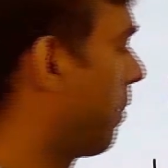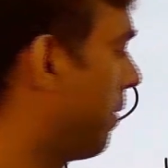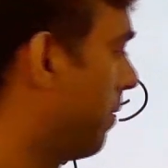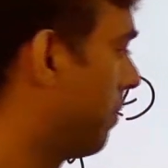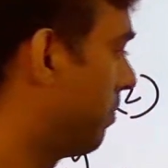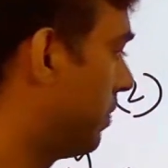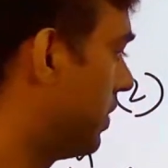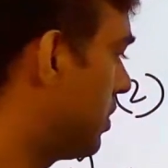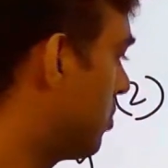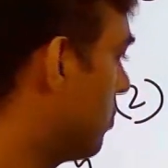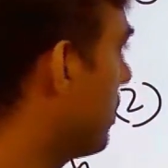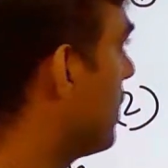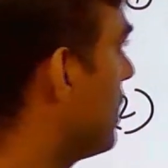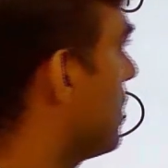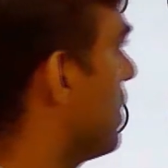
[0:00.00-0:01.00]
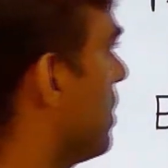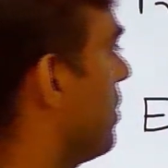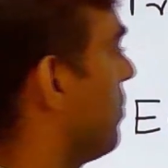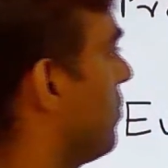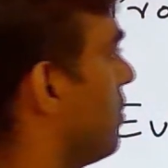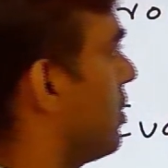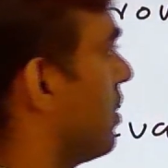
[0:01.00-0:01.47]
this one is a
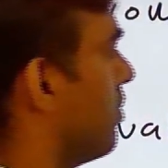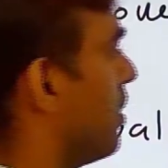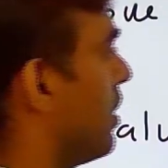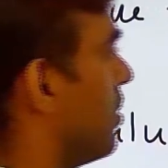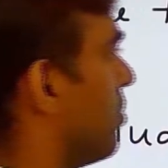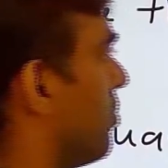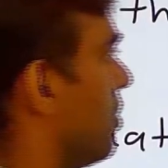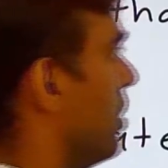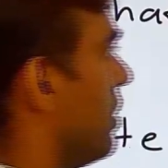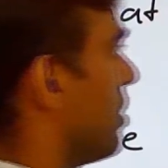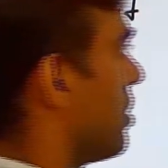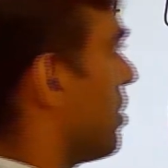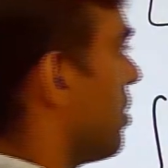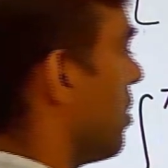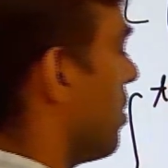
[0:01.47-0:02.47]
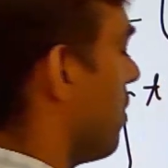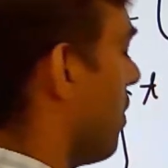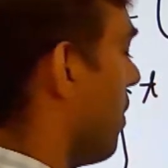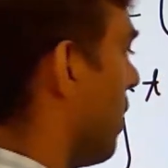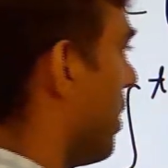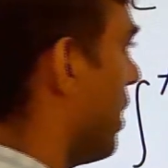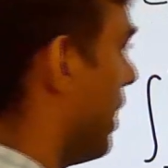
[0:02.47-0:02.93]
similar to this
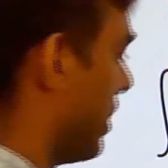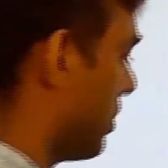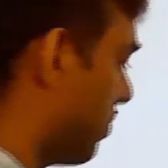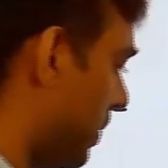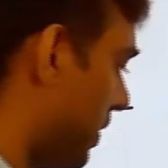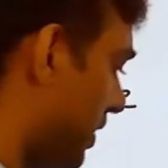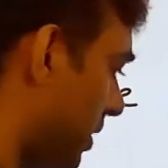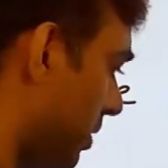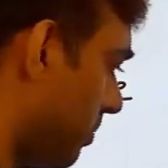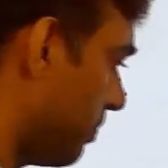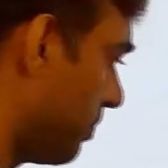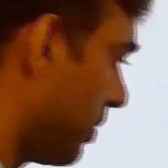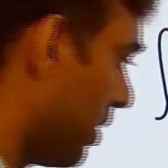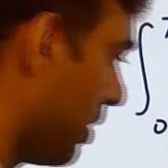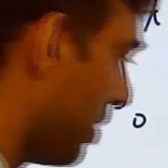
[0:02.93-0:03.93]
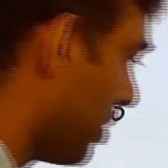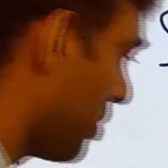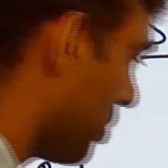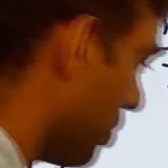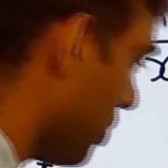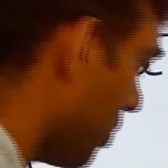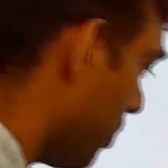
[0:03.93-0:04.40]
expression. So,